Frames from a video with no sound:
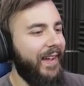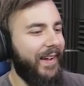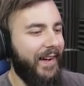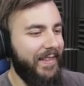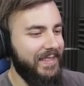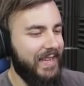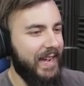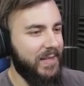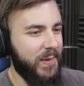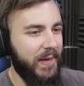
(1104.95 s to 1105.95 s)
Oh, this
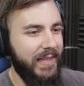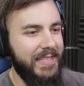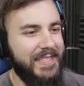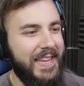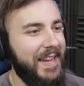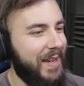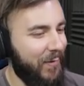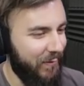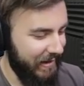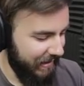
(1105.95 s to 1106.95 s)
guy's really just
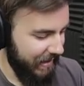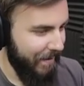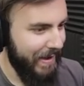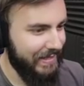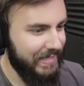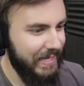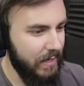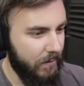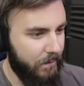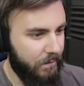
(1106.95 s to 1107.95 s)
inconvenient. How about
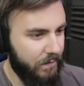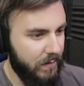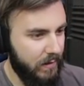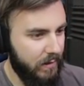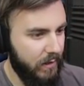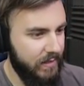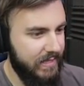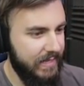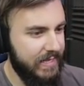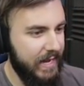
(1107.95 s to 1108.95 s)
C? No
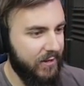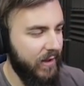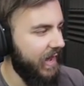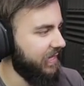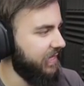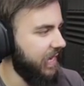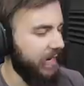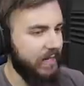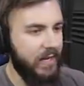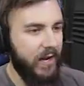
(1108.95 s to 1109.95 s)
C attack, no X
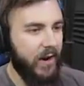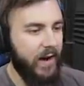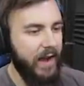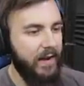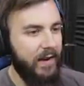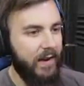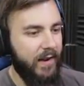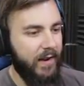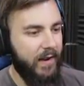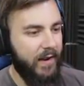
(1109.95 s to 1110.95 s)
attack. All right.
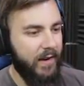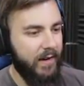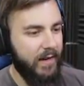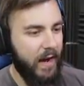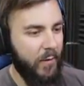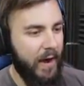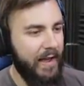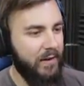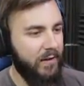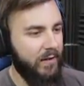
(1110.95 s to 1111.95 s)
Can I
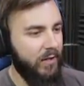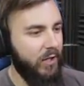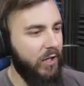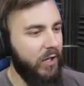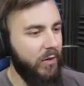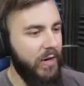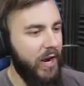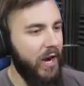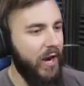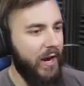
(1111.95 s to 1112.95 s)
write? Oh,
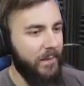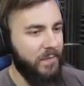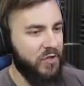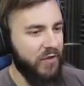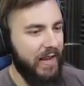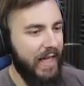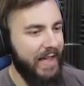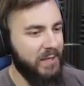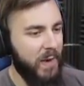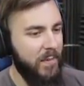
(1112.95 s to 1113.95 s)
yeah. Straight
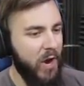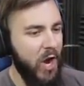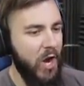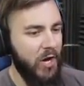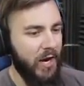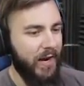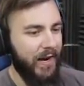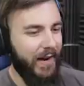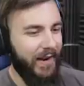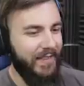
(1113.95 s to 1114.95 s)
lines, baby.
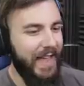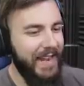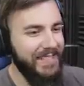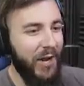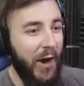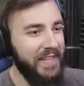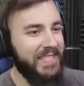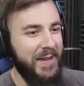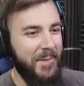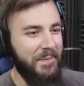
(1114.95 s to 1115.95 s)
That is
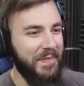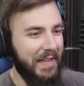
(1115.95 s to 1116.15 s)
awesome.